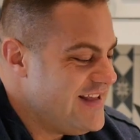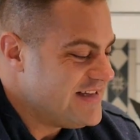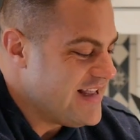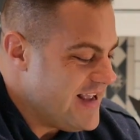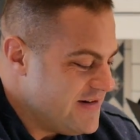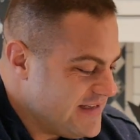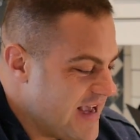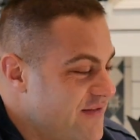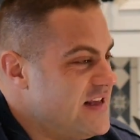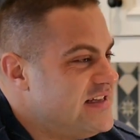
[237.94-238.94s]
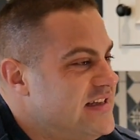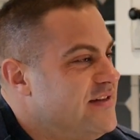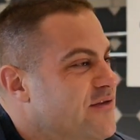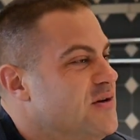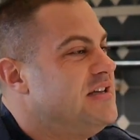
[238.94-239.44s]
They always have these in
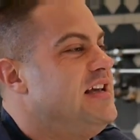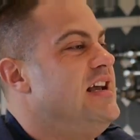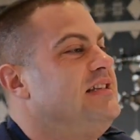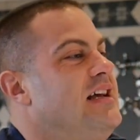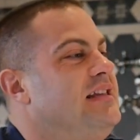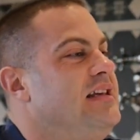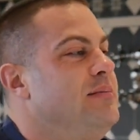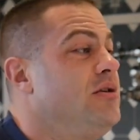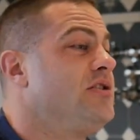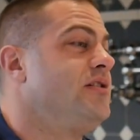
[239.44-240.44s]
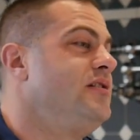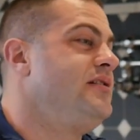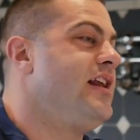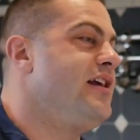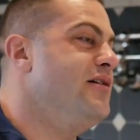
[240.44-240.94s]
the frozen case at the butcher
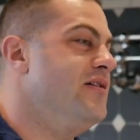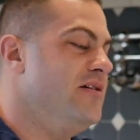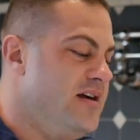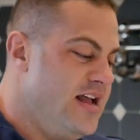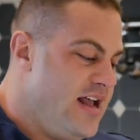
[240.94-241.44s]
that I go to.